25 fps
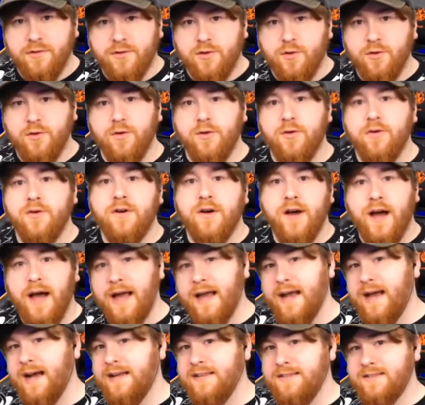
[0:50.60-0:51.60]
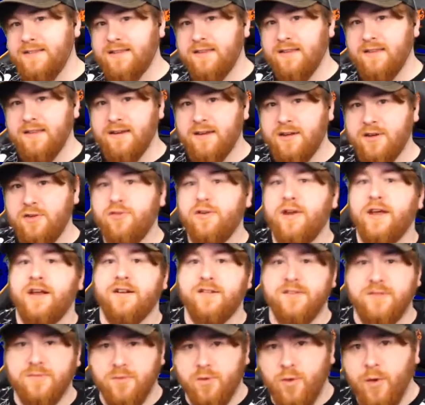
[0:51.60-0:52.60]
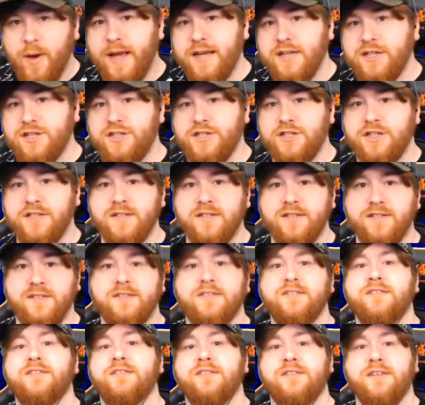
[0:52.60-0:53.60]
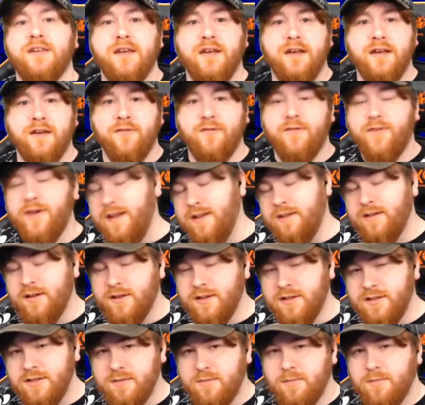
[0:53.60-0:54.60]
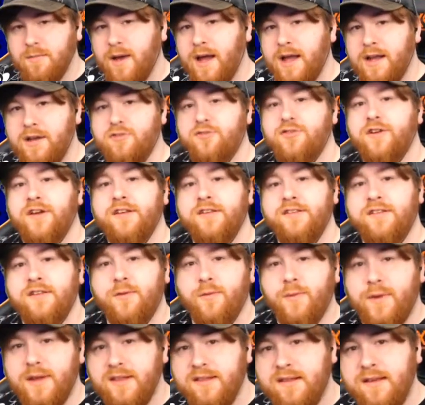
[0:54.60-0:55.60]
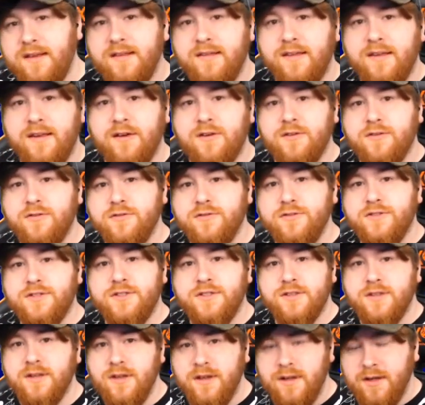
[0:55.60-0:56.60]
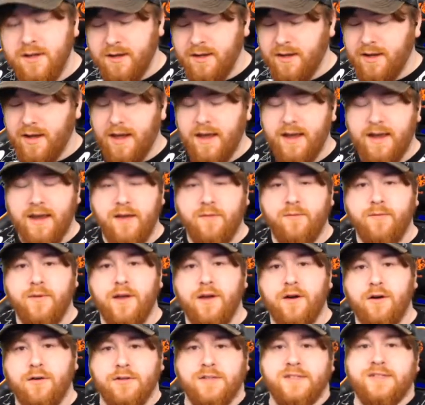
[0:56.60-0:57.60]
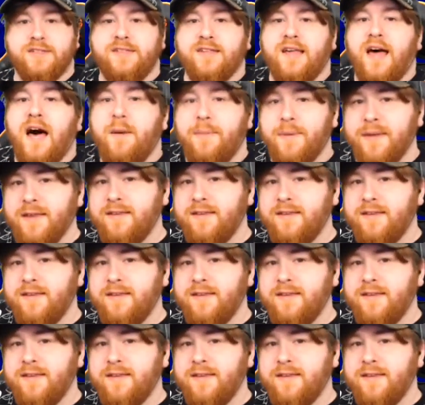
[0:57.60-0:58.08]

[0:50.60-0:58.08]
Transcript: go, I ask the creator some questions, find out some interesting wee details, and then we all slap it